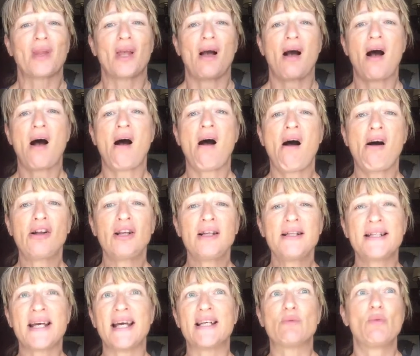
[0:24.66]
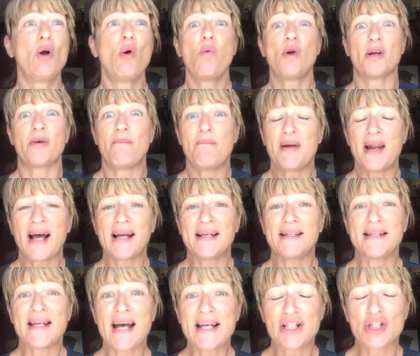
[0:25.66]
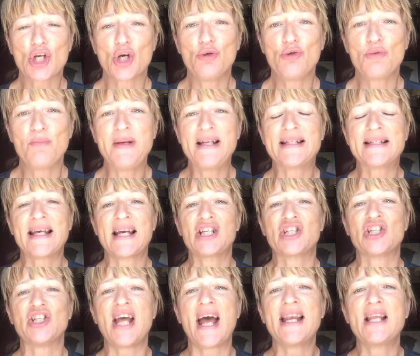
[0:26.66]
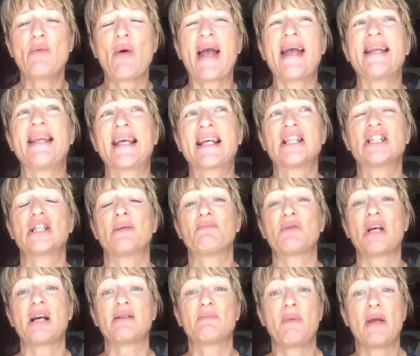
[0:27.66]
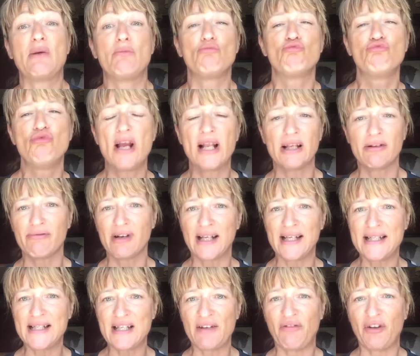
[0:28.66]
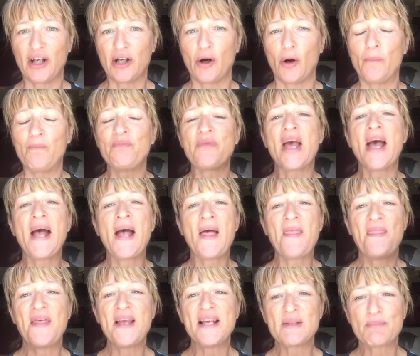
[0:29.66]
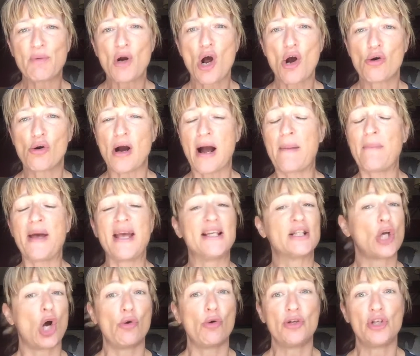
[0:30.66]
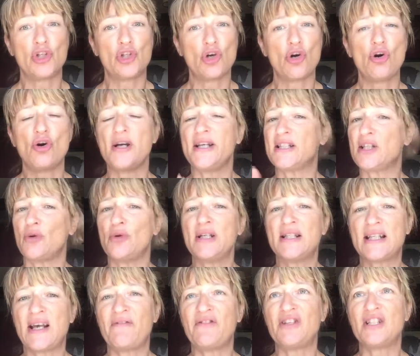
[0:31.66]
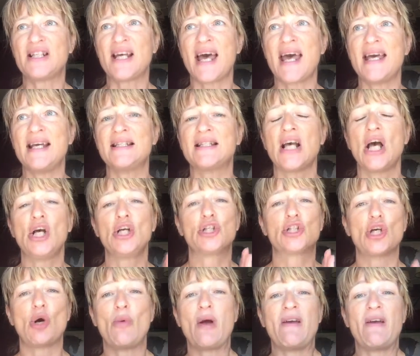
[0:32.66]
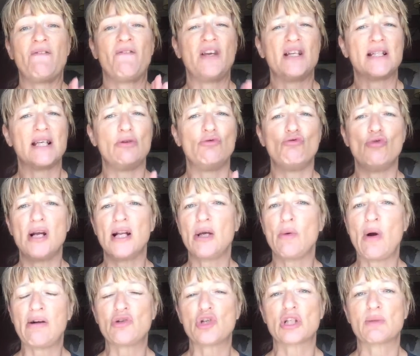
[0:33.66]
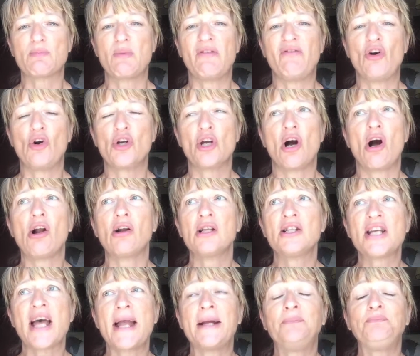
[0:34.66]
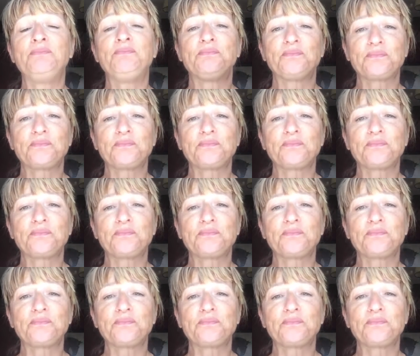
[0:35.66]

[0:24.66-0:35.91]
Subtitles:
our holidays. We all want a nice toned midsection anyway, and it can sometimes be really, really difficult. This program, it's only short, it's only 7 days, so it fits in really well just before your holiday.